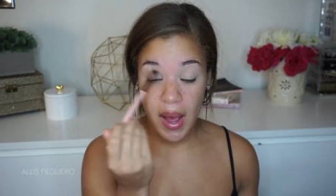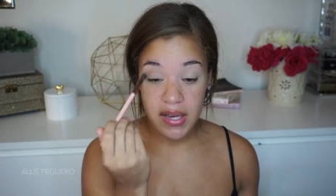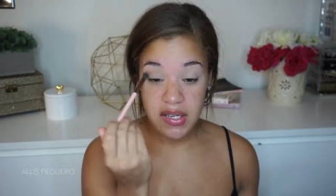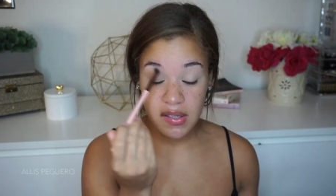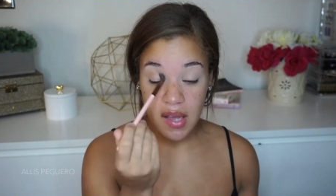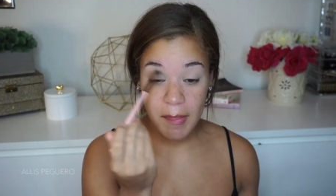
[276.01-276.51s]
I
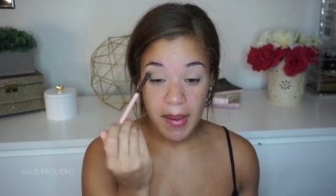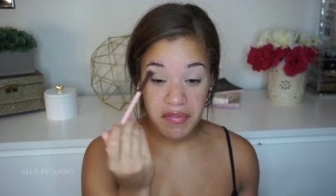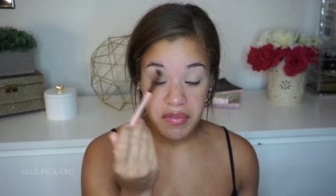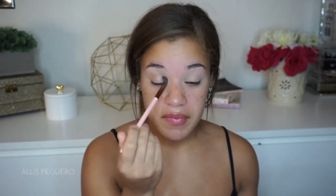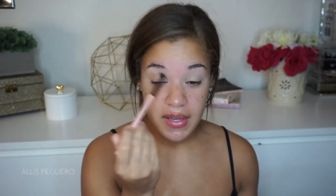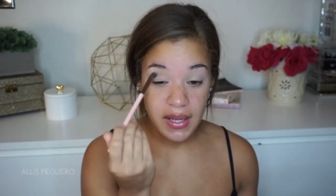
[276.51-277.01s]
just got back
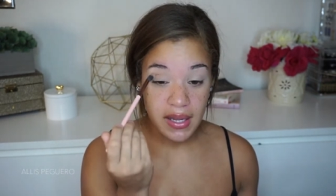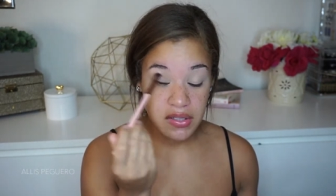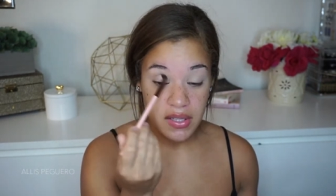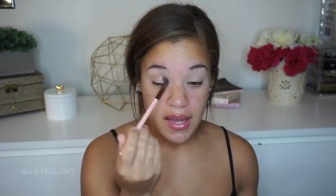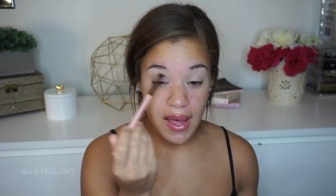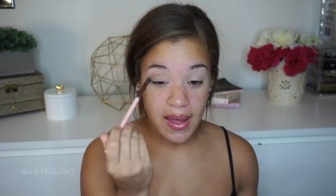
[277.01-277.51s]
from
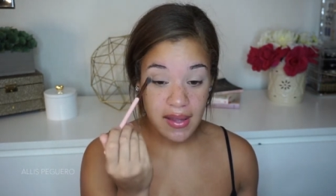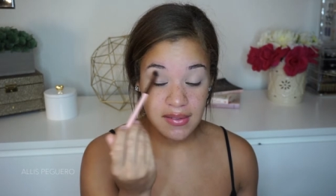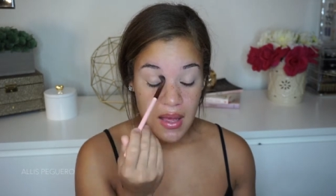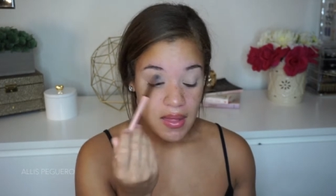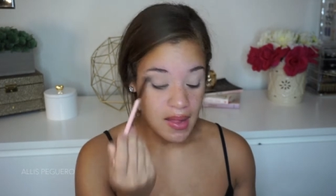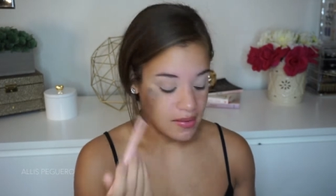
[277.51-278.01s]
vacation, guys.
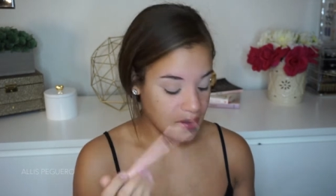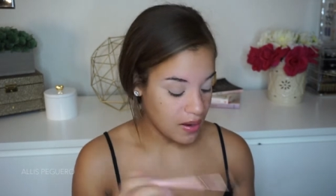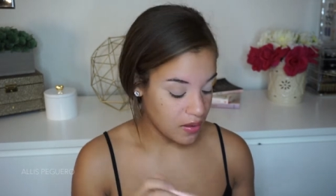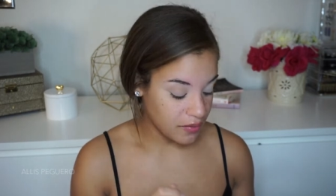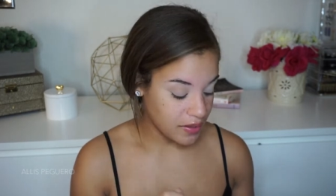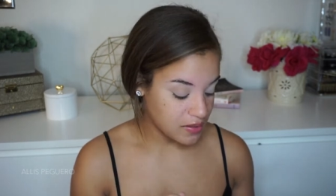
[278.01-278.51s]
That's kind
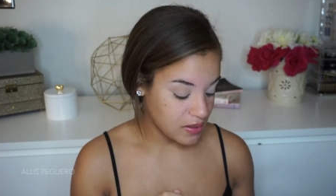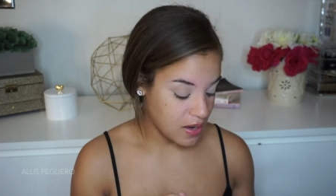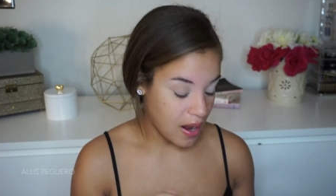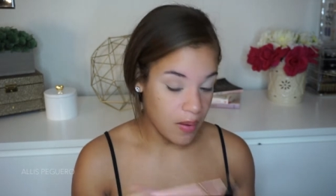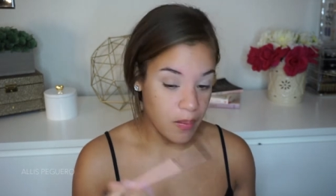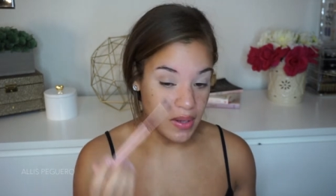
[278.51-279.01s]
of the reason
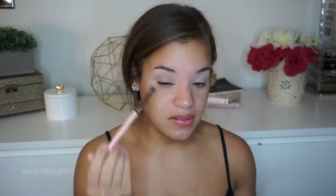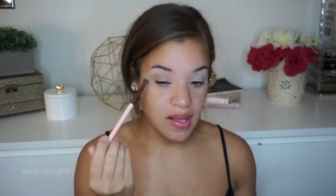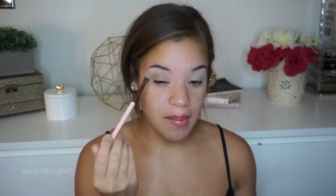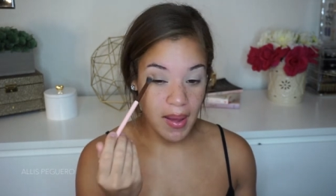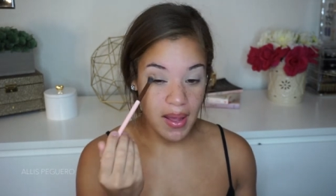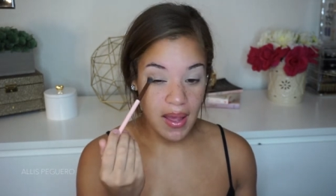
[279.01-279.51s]
I was
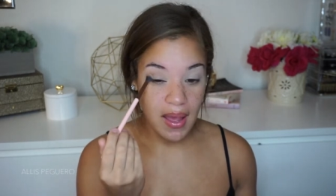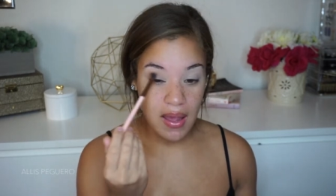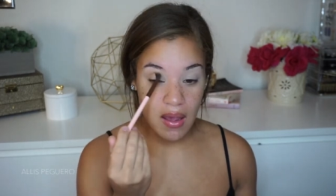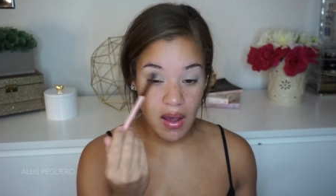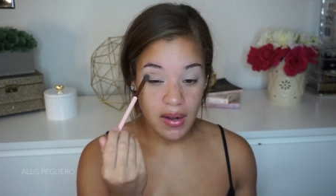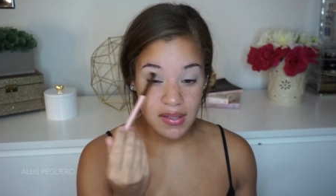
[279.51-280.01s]
M I
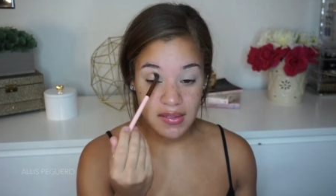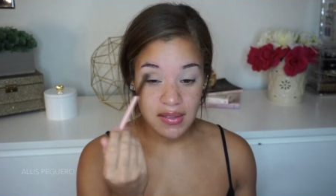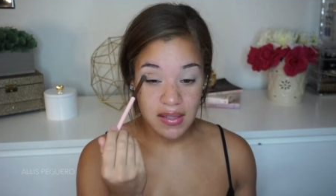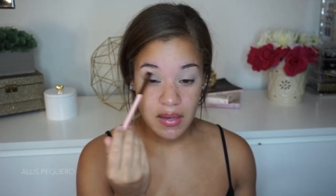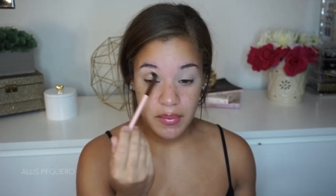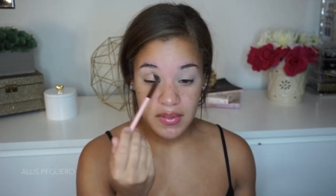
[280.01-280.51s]
A,
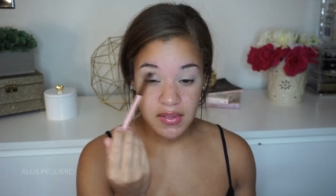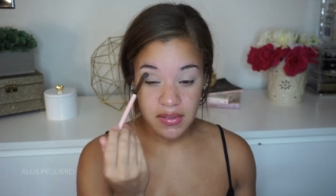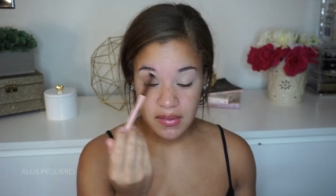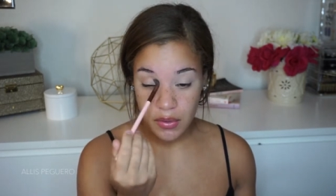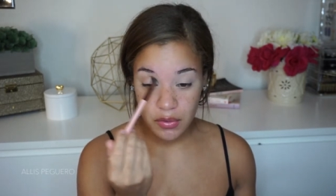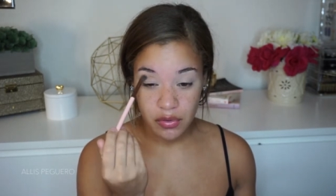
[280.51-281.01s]
honestly. It was
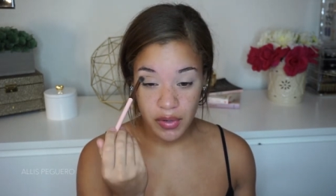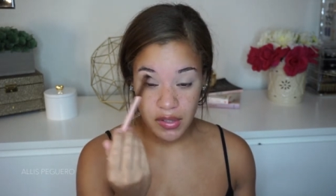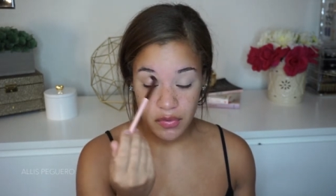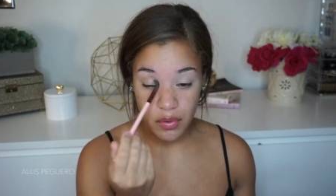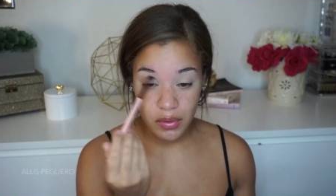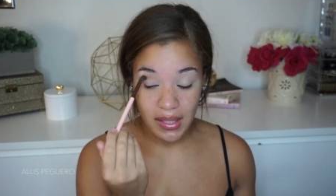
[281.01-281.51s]
just so
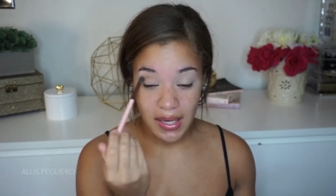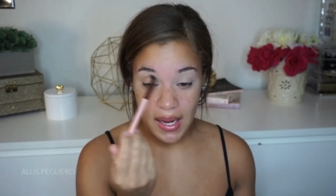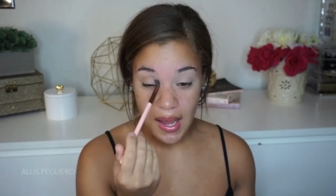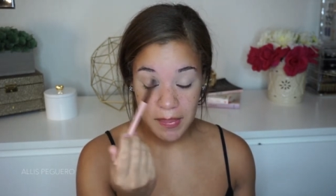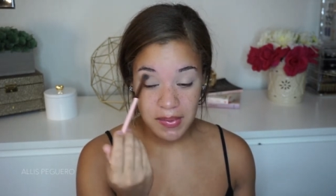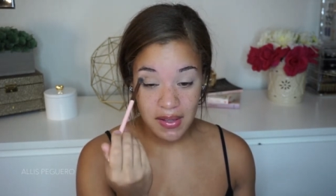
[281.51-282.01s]
stressful
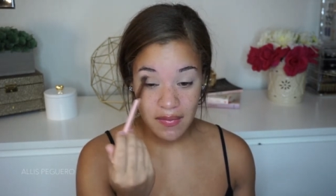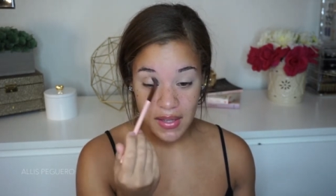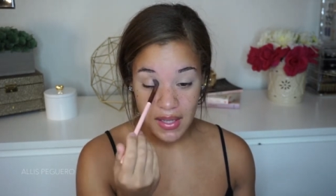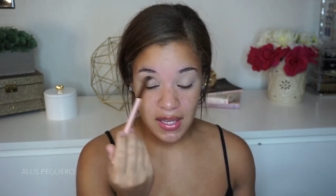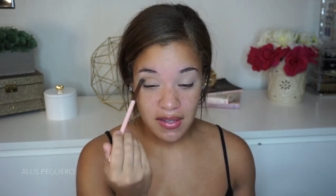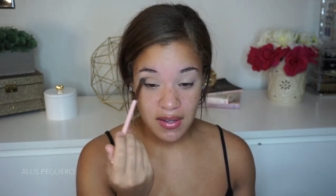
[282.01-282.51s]
leading up to the
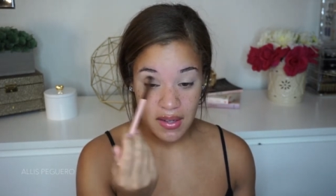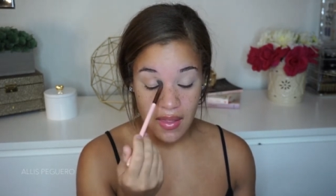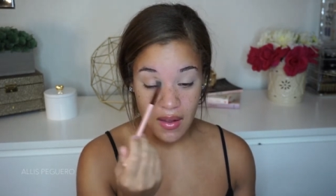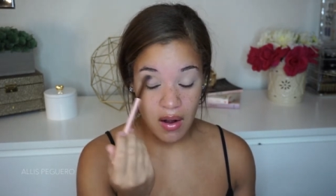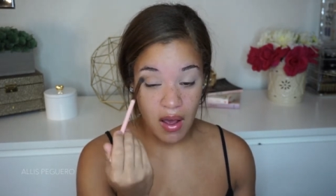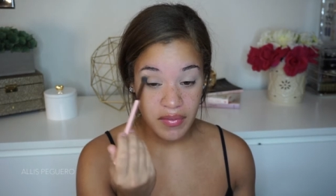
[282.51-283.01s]
vacation, and
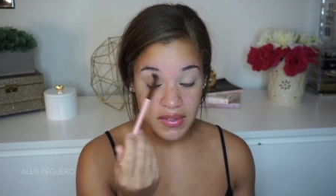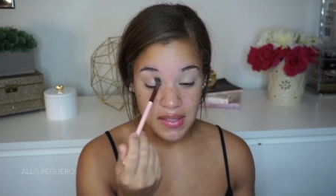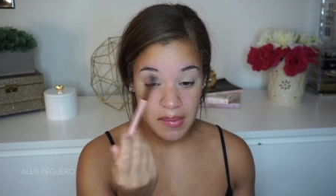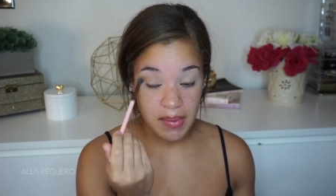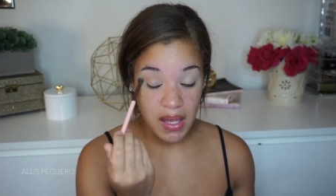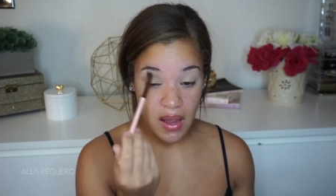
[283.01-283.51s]
then
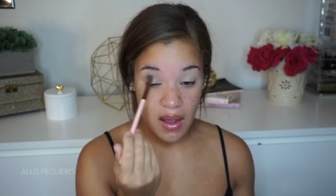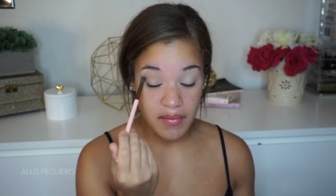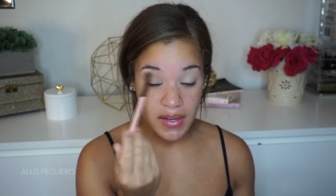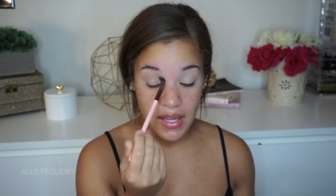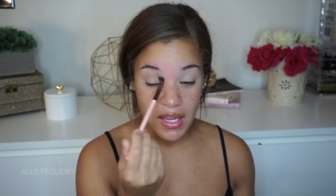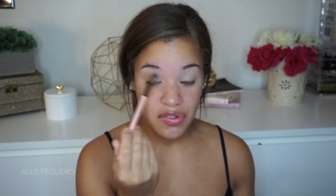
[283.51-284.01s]
obviously being on
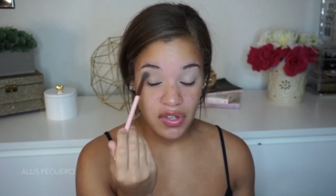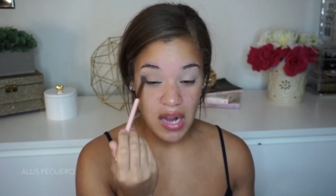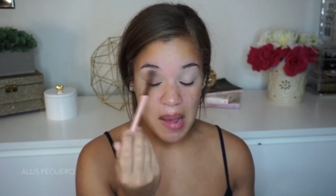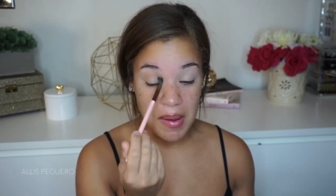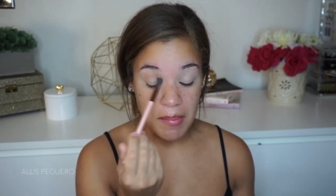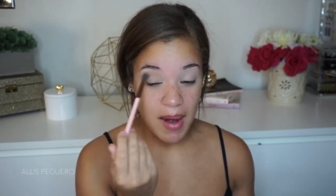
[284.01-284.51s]
vacation,
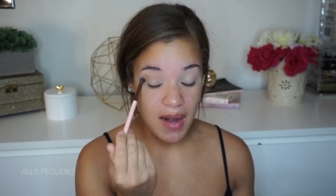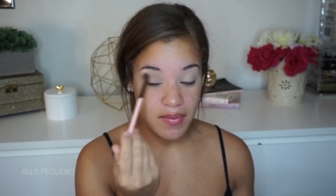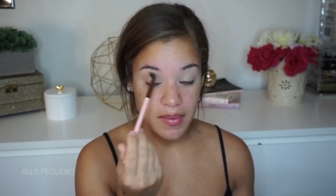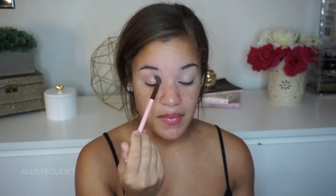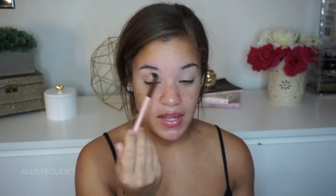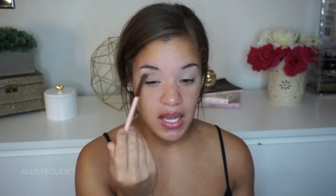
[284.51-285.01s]
coming back
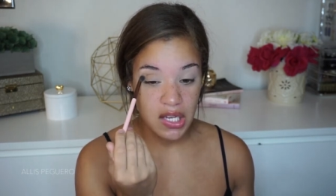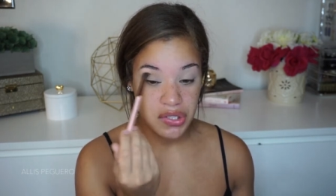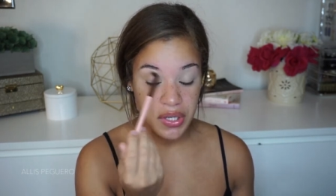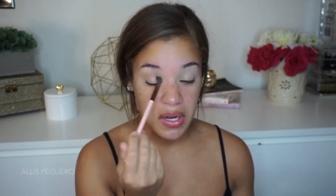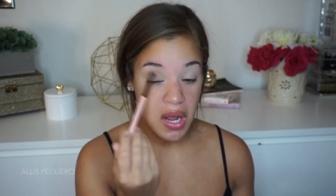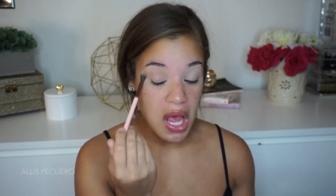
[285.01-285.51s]
from the
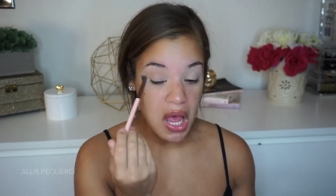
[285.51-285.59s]
vacation.